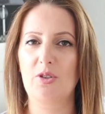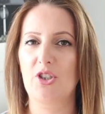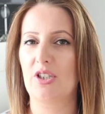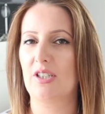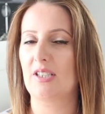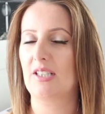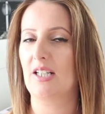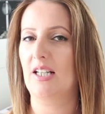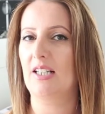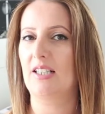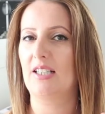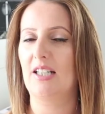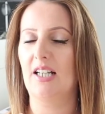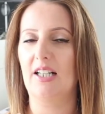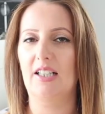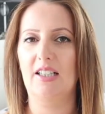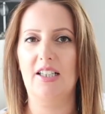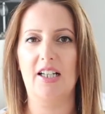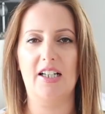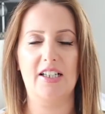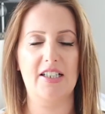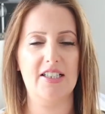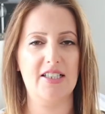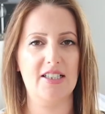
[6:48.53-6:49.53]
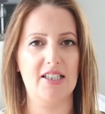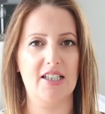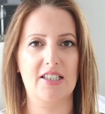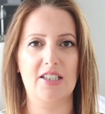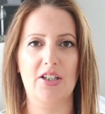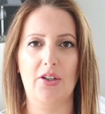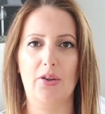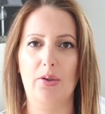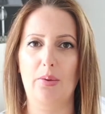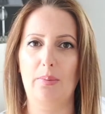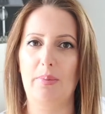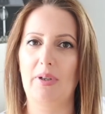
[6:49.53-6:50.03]
She said that there is
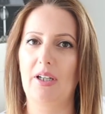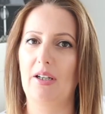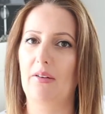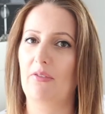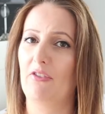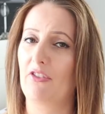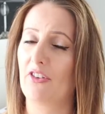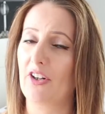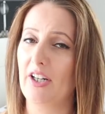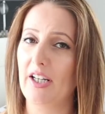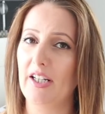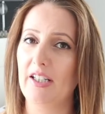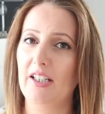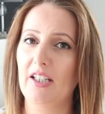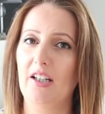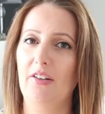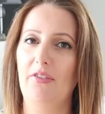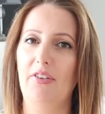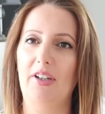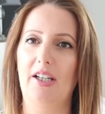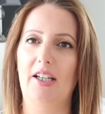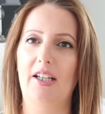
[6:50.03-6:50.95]
nothing to be afraid of,